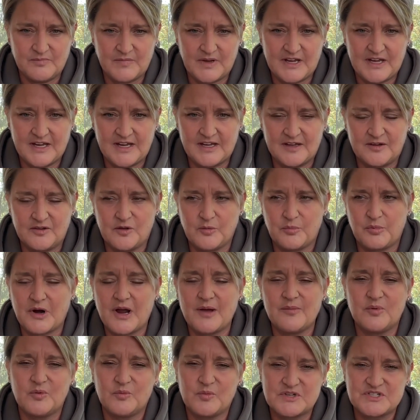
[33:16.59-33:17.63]
And the
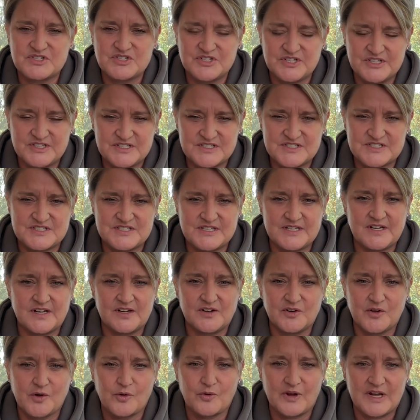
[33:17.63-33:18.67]
problem was she just didn't
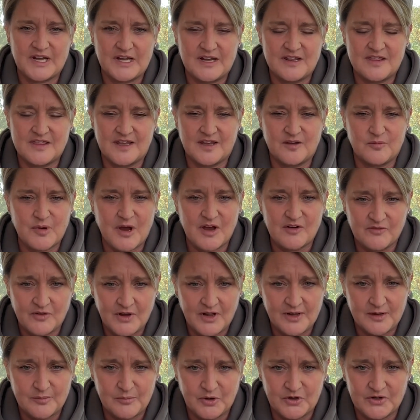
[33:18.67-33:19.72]
know anything about
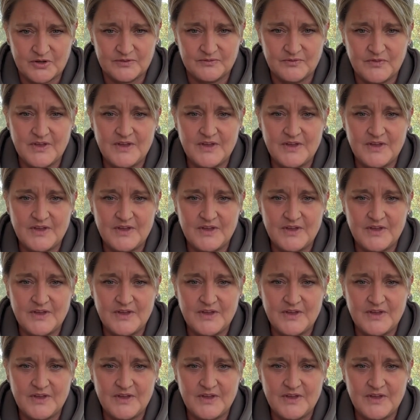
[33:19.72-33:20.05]
volleyball.